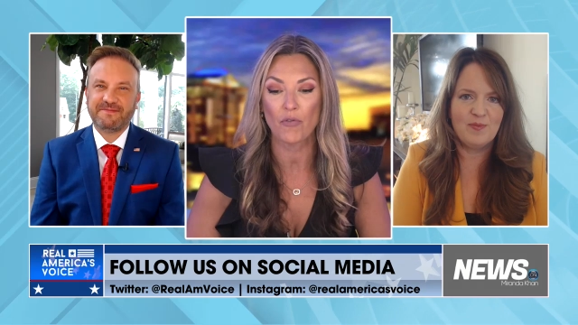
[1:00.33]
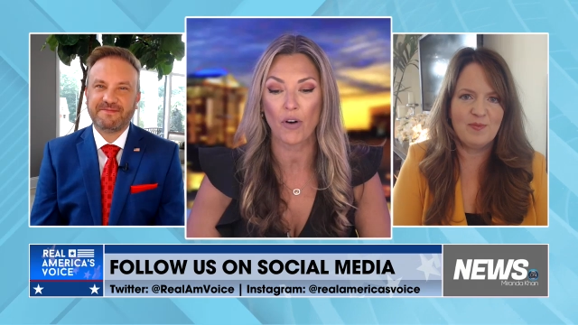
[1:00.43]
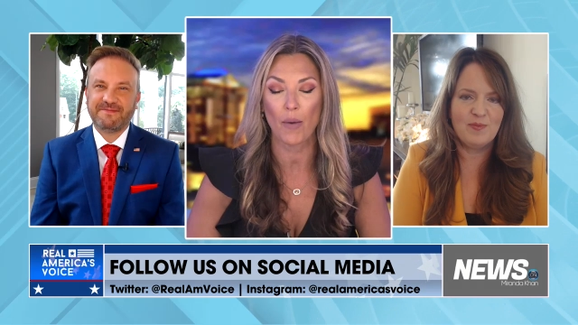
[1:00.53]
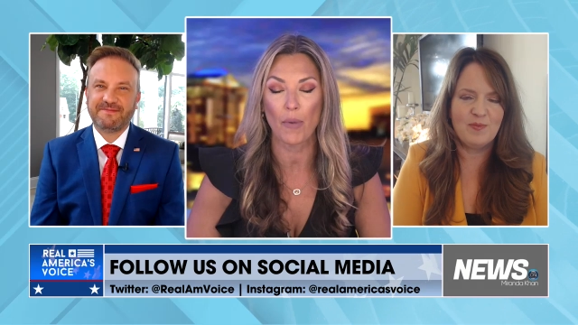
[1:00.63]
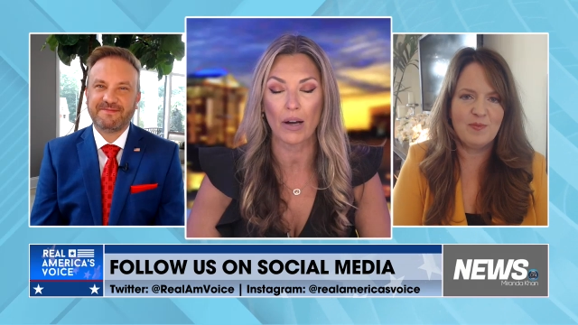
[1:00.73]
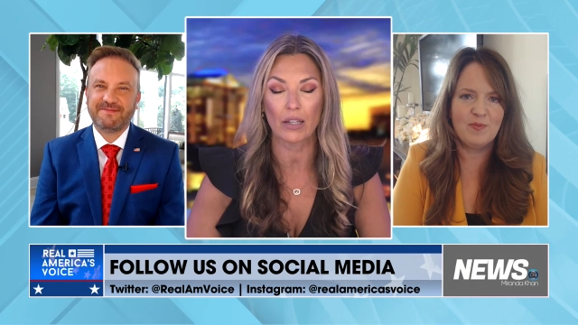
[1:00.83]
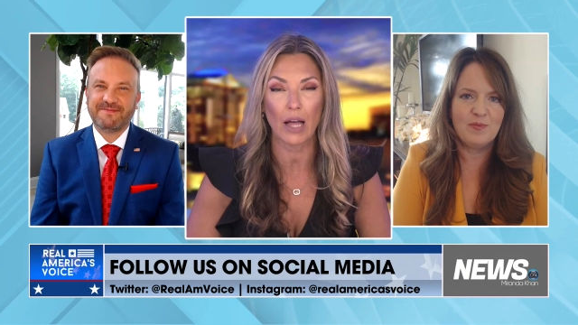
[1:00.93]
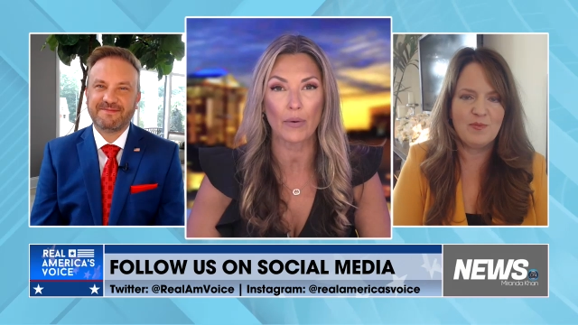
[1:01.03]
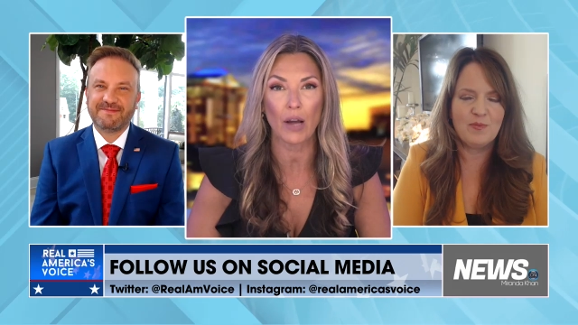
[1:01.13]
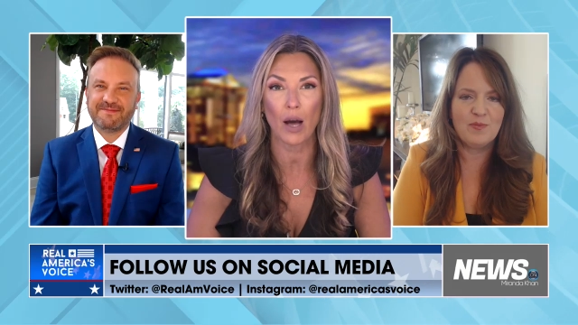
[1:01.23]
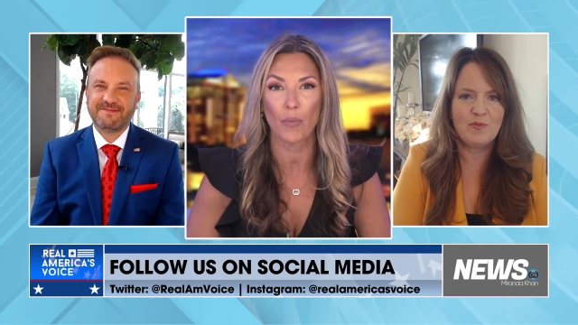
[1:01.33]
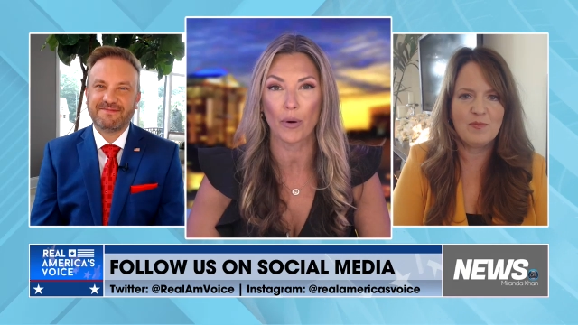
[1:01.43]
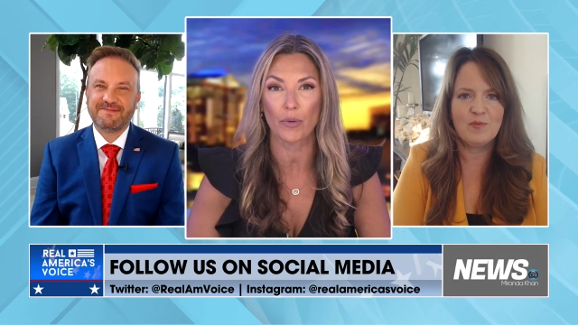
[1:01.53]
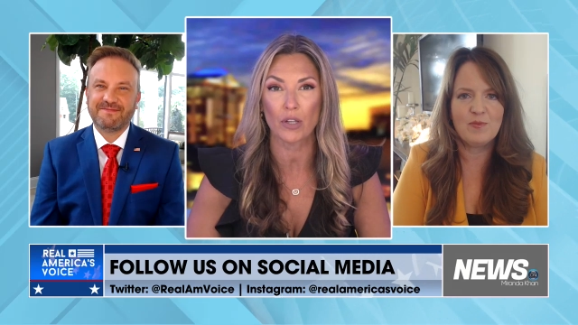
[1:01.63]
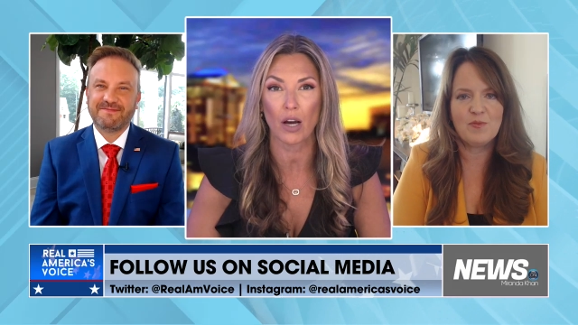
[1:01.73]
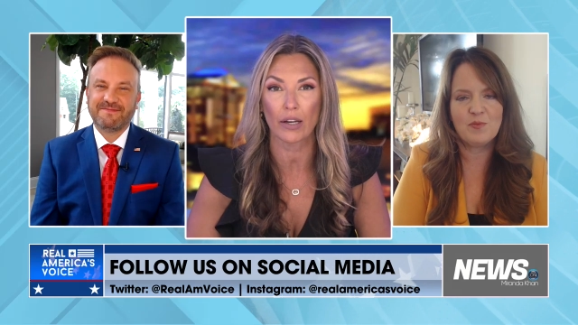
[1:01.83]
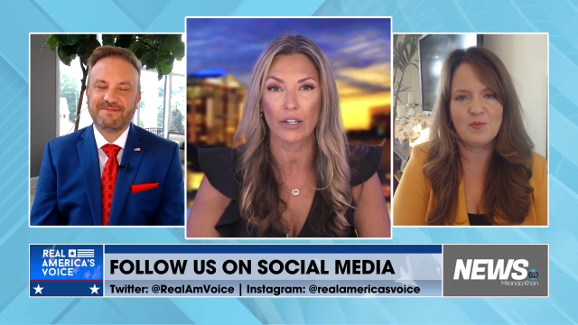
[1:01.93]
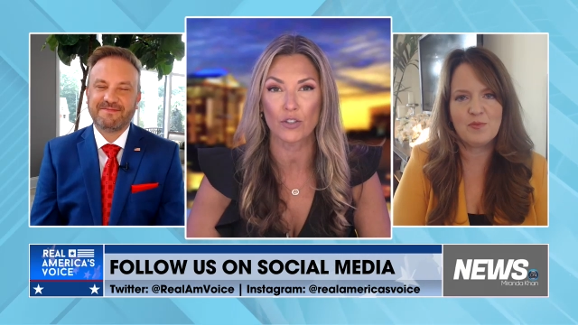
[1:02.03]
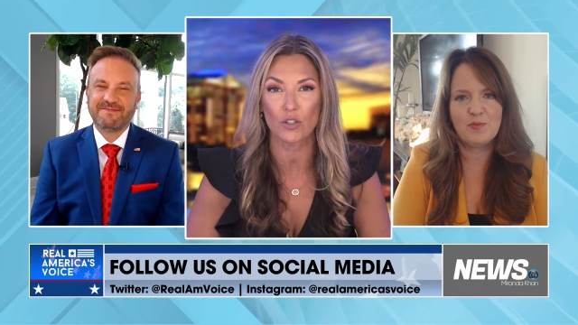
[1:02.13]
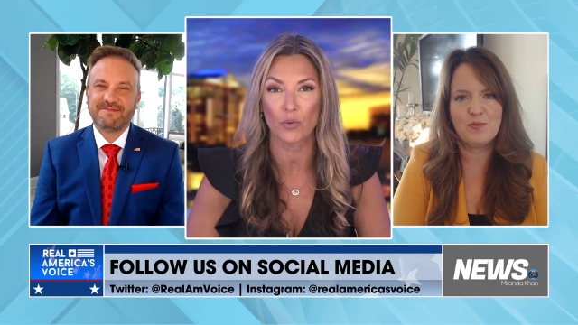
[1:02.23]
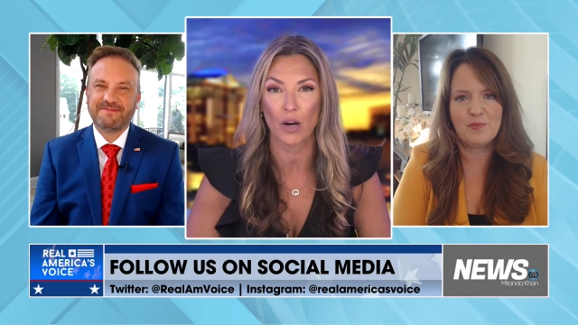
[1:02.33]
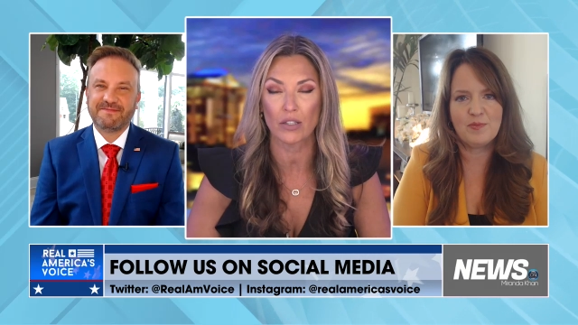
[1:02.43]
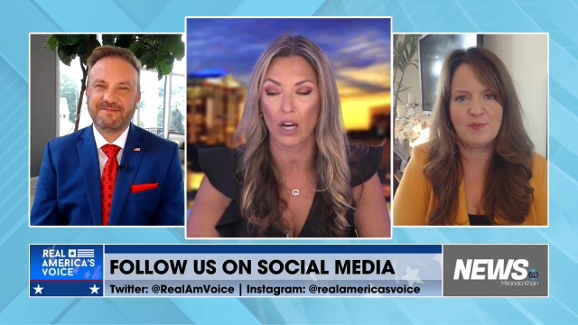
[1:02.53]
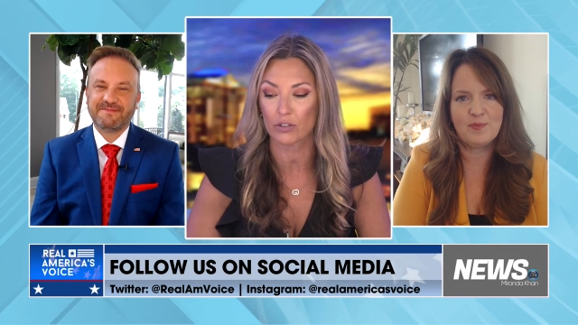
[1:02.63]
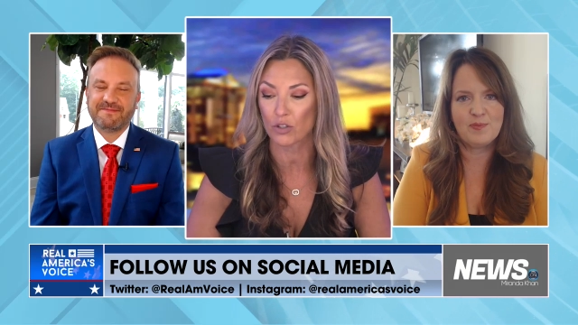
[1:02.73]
Speaker 1: from Cloud Hub. We were talking to uh, Dr.